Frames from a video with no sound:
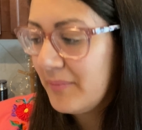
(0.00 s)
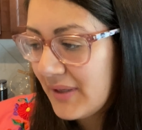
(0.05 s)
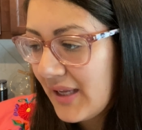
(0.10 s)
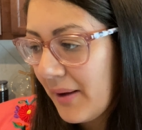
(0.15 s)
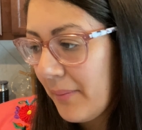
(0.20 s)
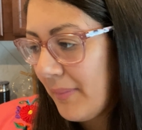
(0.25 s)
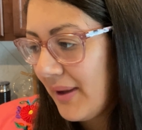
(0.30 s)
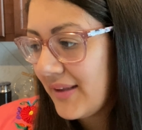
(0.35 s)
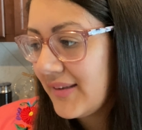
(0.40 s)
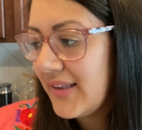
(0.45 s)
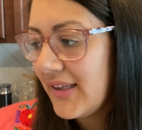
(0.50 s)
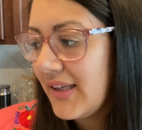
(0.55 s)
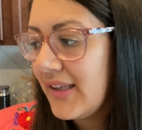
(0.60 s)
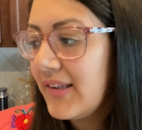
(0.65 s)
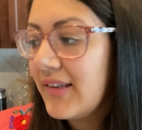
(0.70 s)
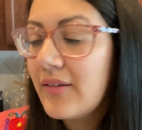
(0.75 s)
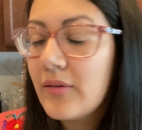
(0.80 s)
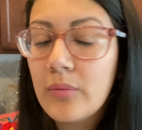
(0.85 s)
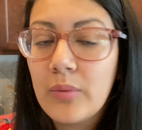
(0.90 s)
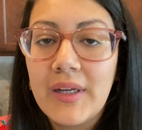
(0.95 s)

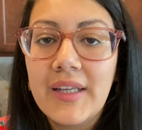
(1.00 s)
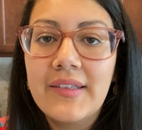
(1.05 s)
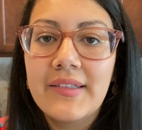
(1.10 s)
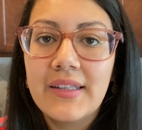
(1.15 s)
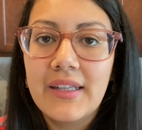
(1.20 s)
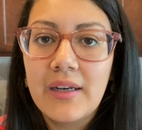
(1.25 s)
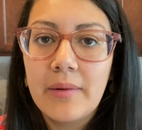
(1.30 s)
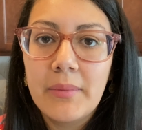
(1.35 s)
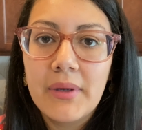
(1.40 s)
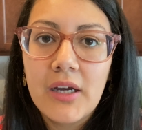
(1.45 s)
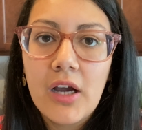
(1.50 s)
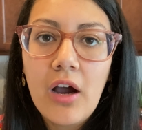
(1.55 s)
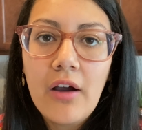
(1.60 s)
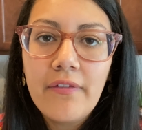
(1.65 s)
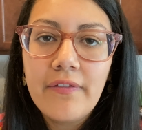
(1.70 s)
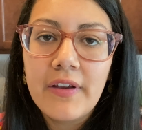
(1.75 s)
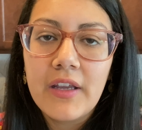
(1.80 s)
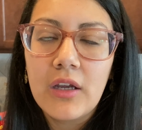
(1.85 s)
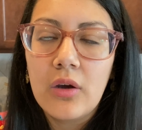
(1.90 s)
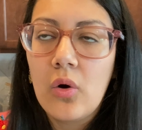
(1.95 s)
Mexican sweet cinnamon
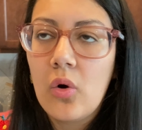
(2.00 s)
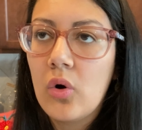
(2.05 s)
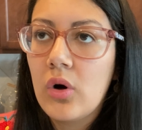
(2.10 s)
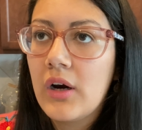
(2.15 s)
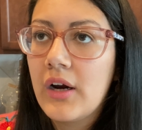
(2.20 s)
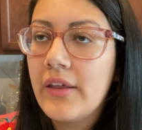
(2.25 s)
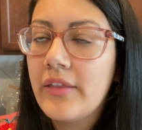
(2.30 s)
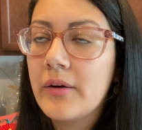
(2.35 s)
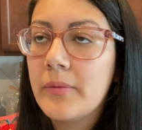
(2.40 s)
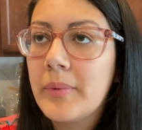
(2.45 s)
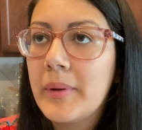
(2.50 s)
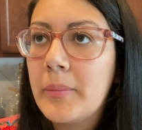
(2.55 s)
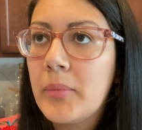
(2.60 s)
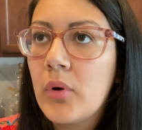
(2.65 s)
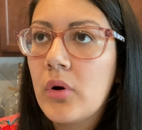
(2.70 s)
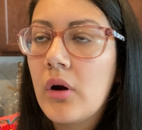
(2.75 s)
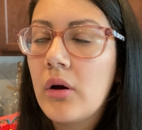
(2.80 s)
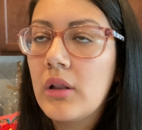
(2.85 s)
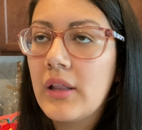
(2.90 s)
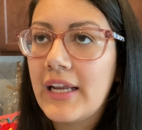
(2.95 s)
coffee, or other
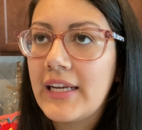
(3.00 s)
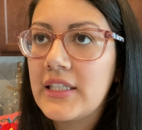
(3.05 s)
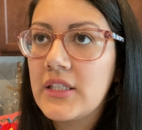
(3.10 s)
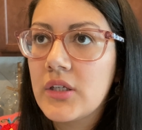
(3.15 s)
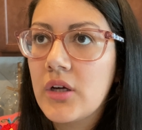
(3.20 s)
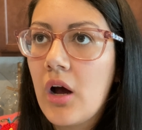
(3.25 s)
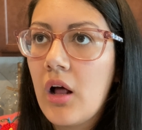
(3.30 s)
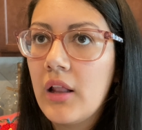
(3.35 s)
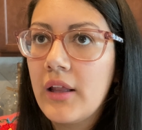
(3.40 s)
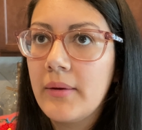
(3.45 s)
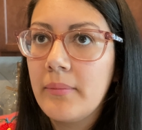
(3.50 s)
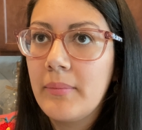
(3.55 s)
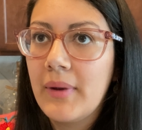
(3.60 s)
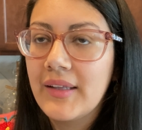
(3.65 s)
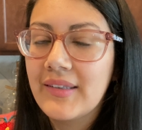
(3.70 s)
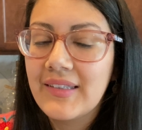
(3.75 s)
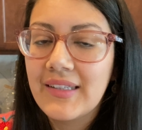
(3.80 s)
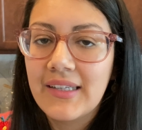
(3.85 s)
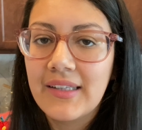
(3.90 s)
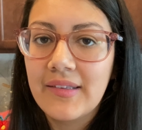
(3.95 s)
people like to call it
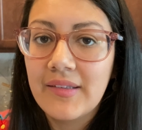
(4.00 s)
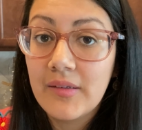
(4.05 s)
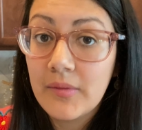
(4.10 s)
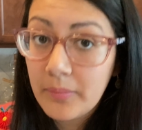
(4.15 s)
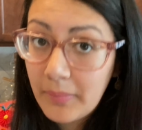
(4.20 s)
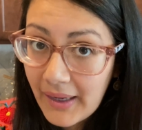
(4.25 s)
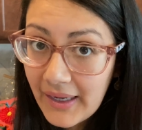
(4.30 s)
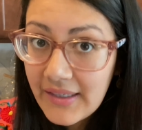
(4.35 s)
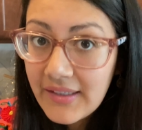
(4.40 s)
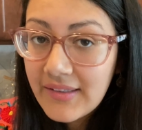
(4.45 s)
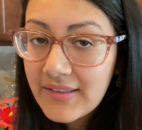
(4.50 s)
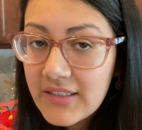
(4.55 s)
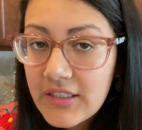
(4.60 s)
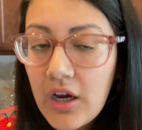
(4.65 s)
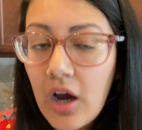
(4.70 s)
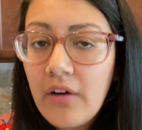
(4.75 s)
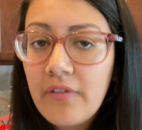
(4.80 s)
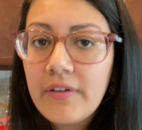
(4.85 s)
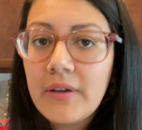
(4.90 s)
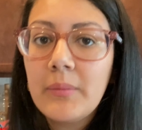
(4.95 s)
Mexican spiced
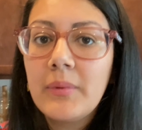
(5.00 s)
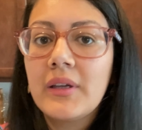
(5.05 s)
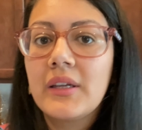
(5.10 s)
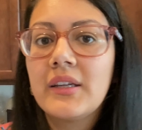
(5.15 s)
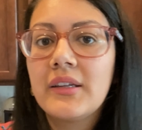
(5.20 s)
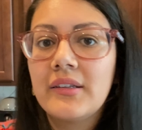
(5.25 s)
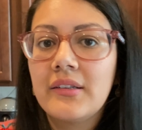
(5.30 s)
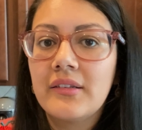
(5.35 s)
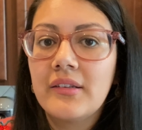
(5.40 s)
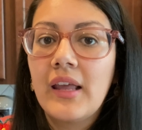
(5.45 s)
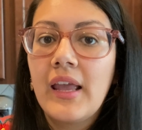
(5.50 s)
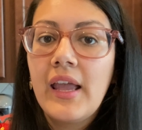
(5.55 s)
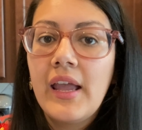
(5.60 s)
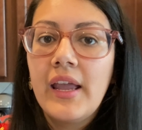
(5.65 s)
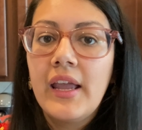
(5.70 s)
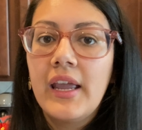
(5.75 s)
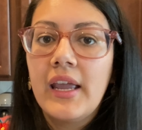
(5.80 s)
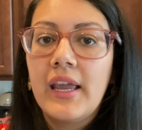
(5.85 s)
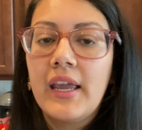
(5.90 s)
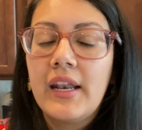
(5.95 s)
coffee because
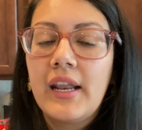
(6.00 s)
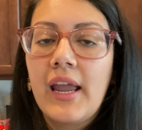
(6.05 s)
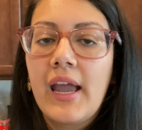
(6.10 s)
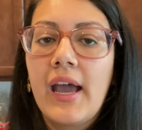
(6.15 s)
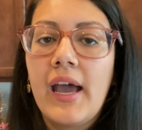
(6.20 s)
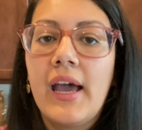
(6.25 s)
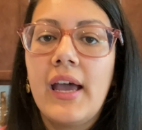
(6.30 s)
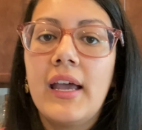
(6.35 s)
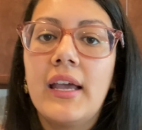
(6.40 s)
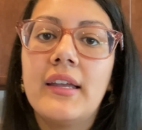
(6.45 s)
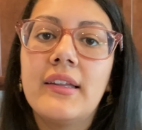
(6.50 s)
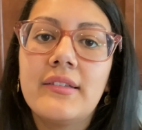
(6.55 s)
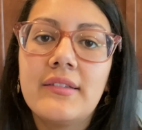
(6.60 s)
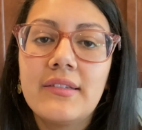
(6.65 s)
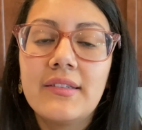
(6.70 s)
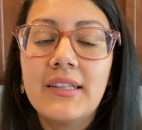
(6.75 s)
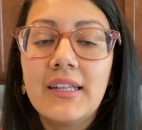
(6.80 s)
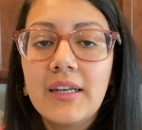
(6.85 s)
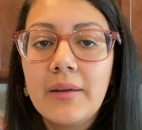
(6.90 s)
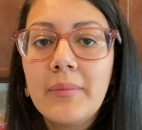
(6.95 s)
it has
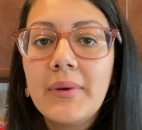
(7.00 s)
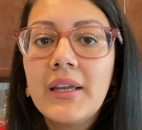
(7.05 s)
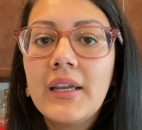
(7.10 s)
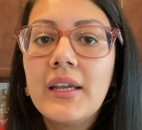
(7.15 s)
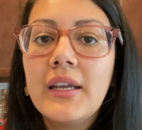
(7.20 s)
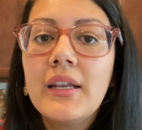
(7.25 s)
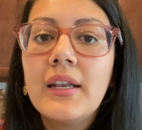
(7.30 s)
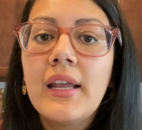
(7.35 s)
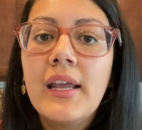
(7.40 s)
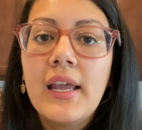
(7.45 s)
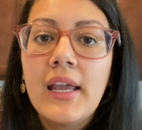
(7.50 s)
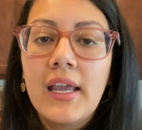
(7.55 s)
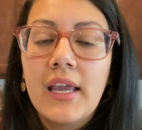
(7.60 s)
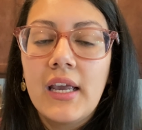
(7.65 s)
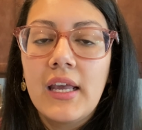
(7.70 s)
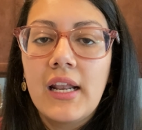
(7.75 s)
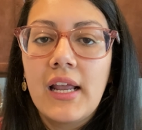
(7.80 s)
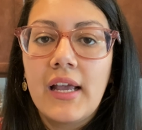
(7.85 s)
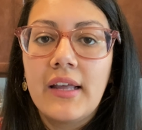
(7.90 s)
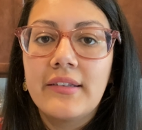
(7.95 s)
cinnamon,
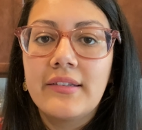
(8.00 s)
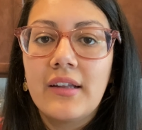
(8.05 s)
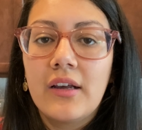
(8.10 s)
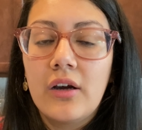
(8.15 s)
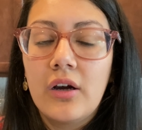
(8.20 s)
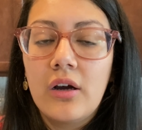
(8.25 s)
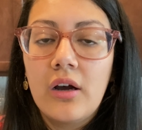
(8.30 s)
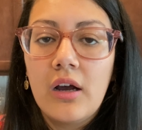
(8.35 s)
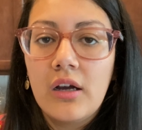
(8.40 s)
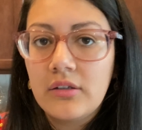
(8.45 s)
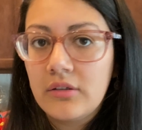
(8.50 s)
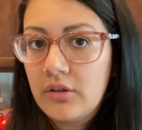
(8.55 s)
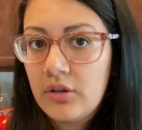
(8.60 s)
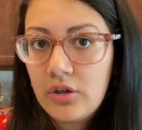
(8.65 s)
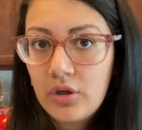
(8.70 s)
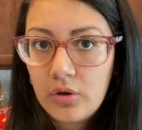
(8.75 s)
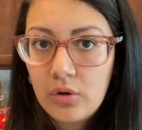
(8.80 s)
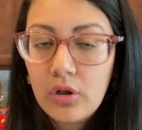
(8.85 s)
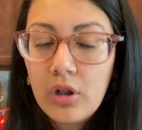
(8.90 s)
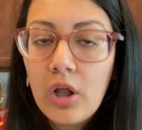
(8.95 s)
it has
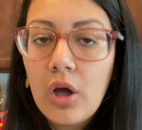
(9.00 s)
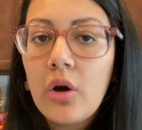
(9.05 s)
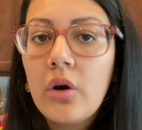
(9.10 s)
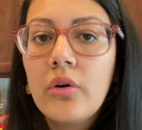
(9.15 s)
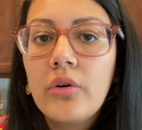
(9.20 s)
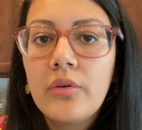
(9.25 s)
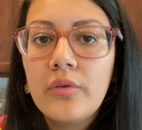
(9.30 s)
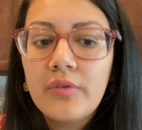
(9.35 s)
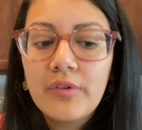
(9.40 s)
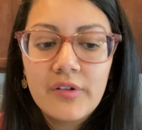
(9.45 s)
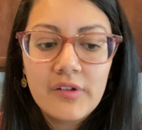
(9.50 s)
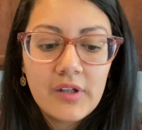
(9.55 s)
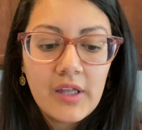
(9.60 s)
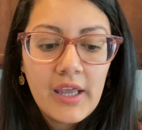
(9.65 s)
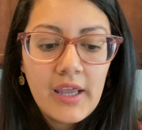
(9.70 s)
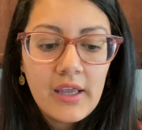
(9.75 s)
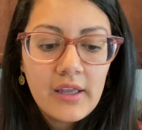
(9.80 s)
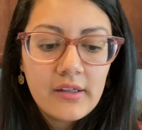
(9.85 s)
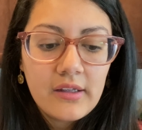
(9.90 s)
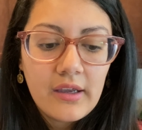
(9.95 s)
cloves.
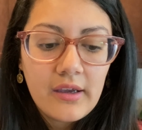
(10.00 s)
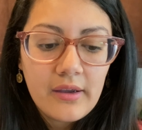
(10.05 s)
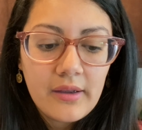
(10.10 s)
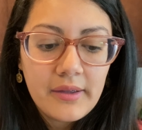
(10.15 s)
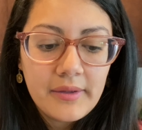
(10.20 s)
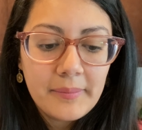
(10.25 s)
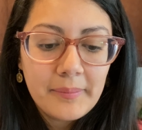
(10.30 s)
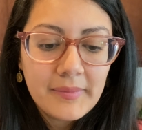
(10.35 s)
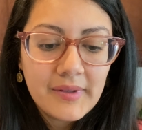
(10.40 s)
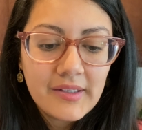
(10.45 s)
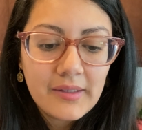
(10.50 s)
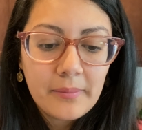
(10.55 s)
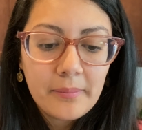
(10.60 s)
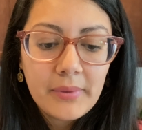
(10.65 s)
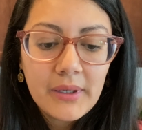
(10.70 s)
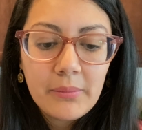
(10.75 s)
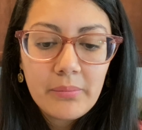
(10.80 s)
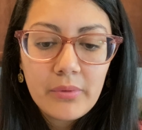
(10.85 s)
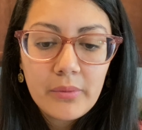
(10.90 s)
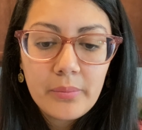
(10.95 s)
Some
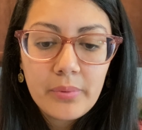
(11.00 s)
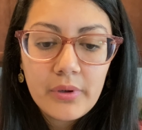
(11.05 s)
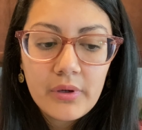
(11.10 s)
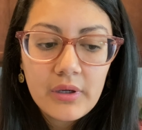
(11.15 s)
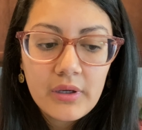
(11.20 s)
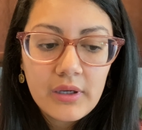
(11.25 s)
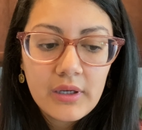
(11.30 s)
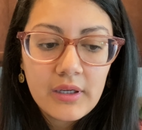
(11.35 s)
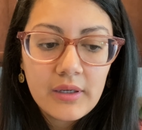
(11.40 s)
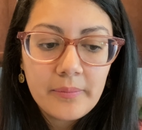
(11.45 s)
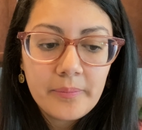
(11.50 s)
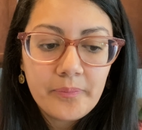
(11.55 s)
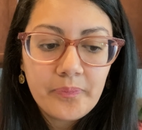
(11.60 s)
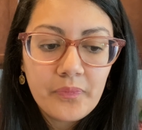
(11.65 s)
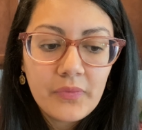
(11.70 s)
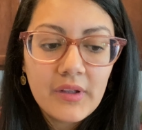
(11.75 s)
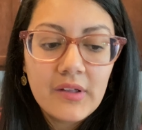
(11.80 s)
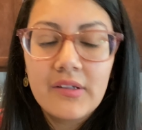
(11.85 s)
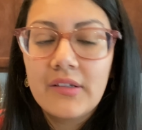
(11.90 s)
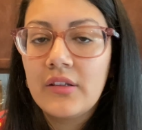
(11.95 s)
people put
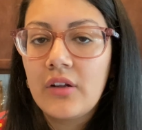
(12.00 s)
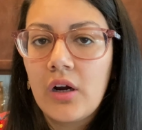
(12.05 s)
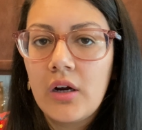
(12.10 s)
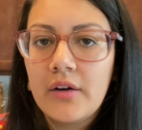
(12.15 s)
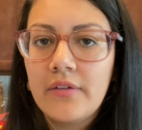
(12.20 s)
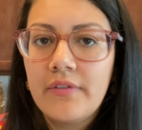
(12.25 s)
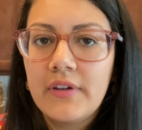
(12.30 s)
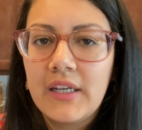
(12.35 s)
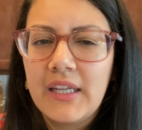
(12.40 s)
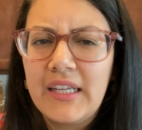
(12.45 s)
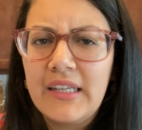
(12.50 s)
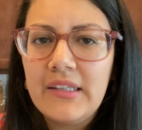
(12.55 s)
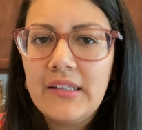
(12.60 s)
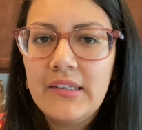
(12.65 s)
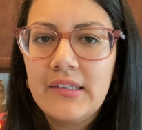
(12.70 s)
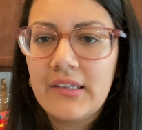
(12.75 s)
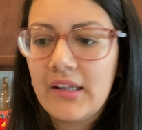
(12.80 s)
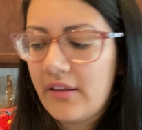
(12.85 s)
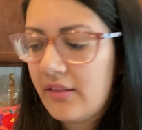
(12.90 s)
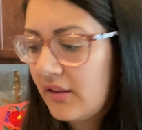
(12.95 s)
star of
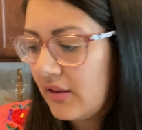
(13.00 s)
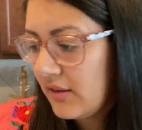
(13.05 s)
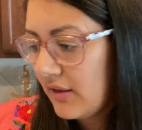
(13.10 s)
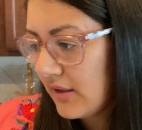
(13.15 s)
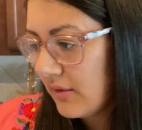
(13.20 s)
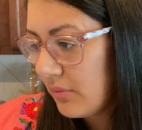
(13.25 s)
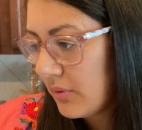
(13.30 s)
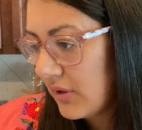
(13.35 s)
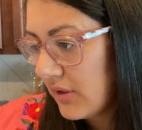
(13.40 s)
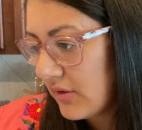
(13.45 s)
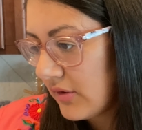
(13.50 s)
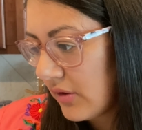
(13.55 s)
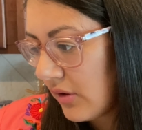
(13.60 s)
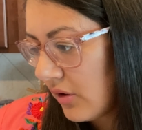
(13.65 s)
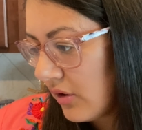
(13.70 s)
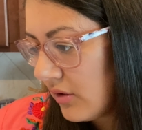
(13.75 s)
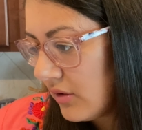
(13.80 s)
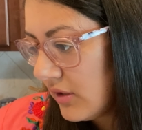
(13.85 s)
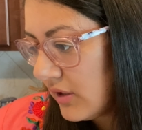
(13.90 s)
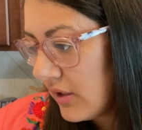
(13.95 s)
anise, I think that's what it's
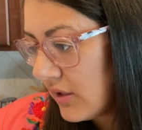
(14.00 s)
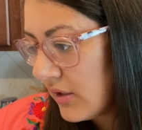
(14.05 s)
called.